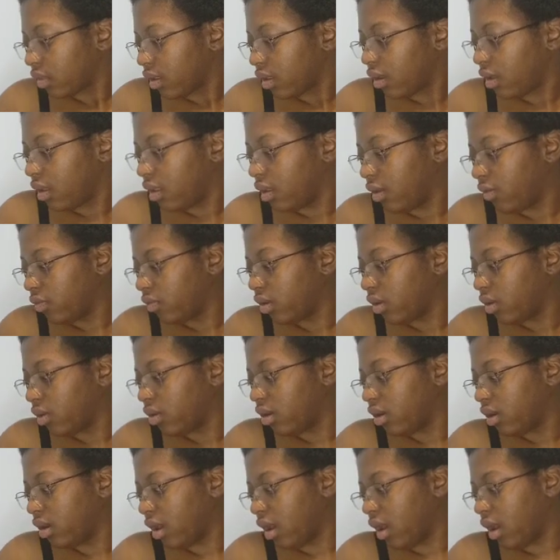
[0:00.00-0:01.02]
And if you're
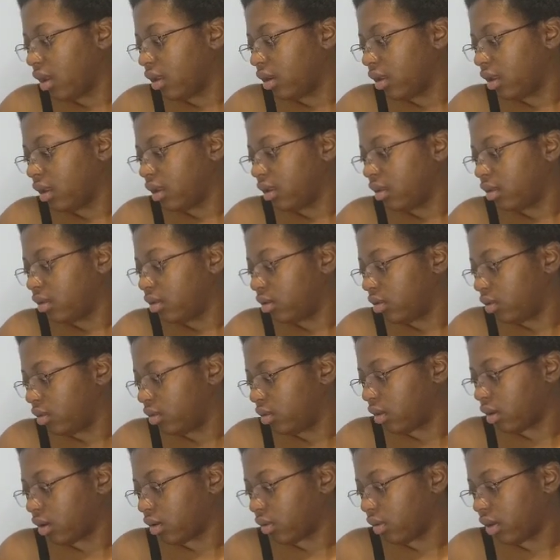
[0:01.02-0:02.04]
not into
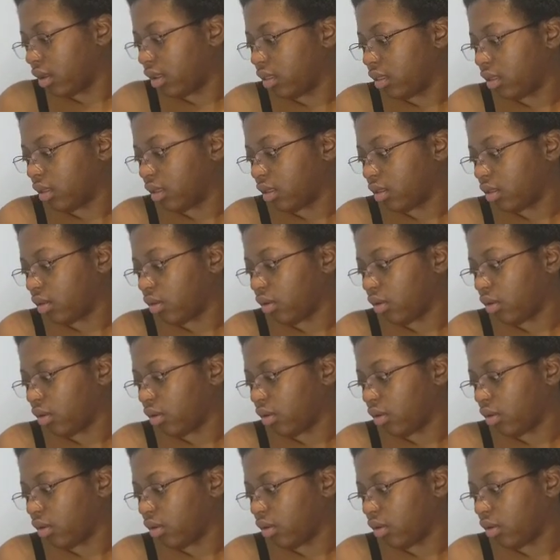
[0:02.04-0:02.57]
the greases